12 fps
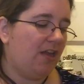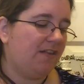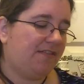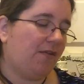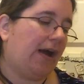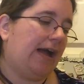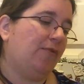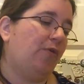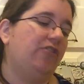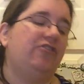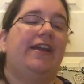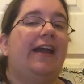So I'm
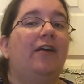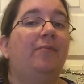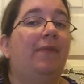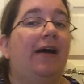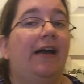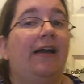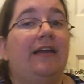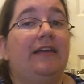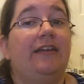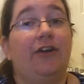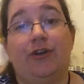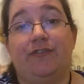going to count my
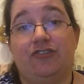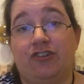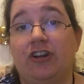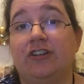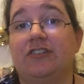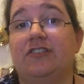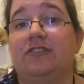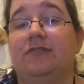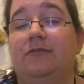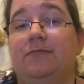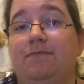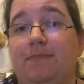Year of Starts
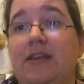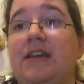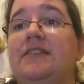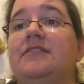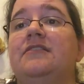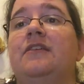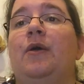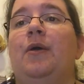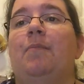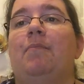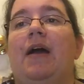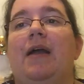piece,
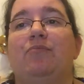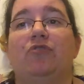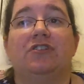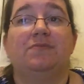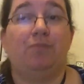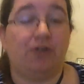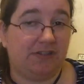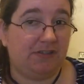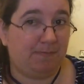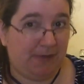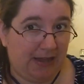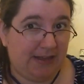my Brooks Books
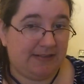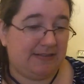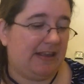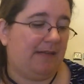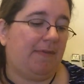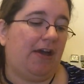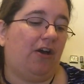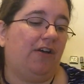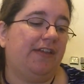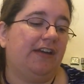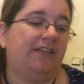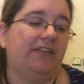piece, and my All
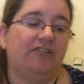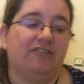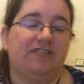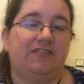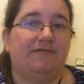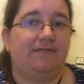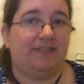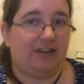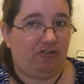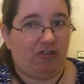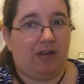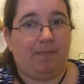That Glitters
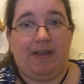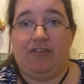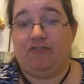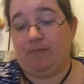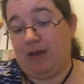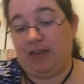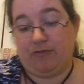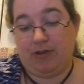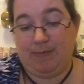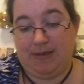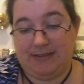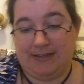stitch along piece for my 3
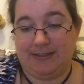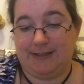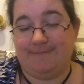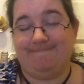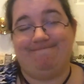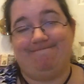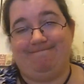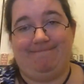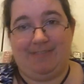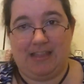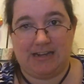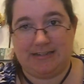pieces
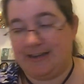that